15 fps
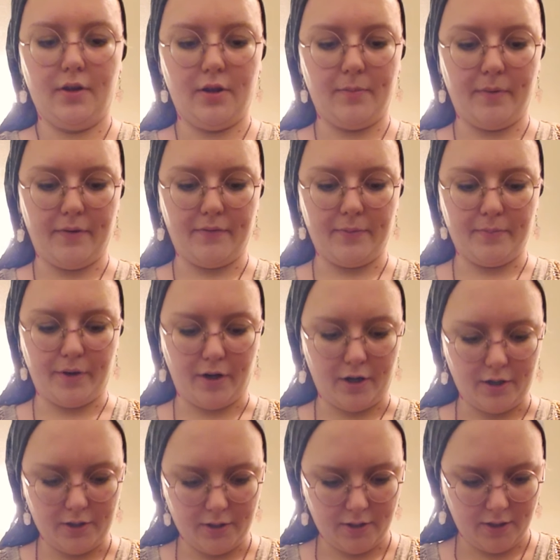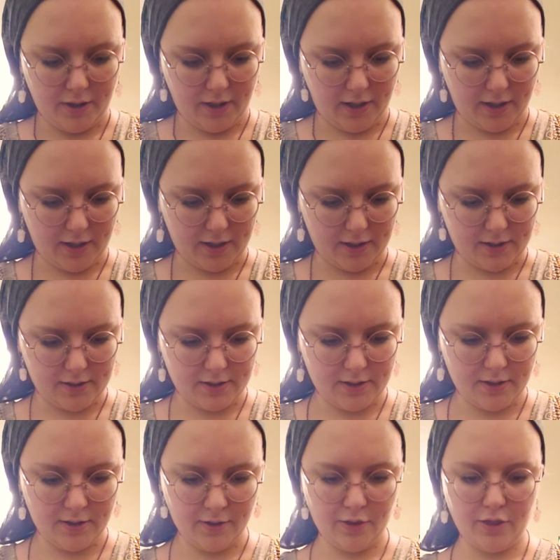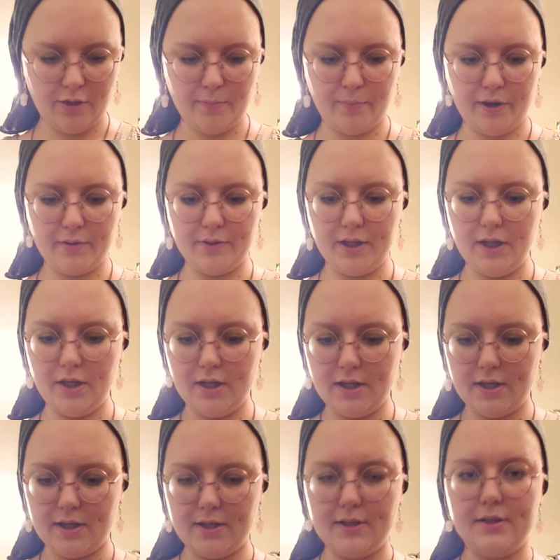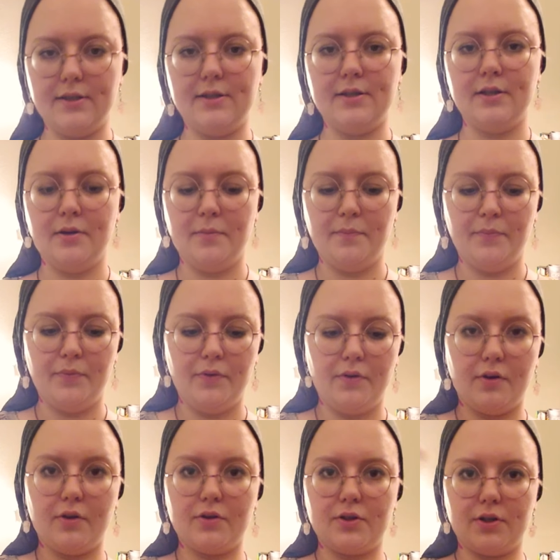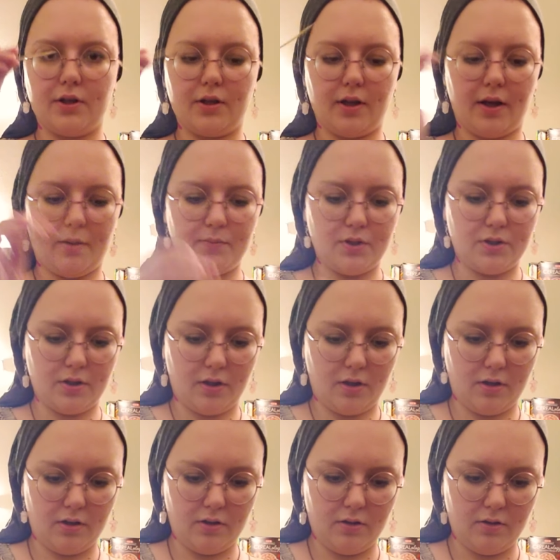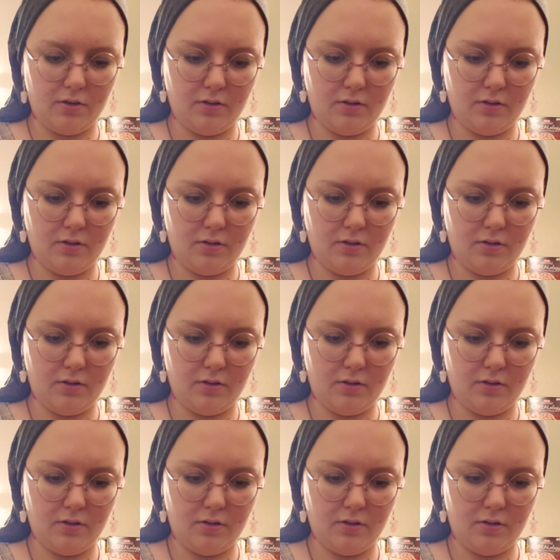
the muffin part, and the brownie is, you'll see, like, I'm just gonna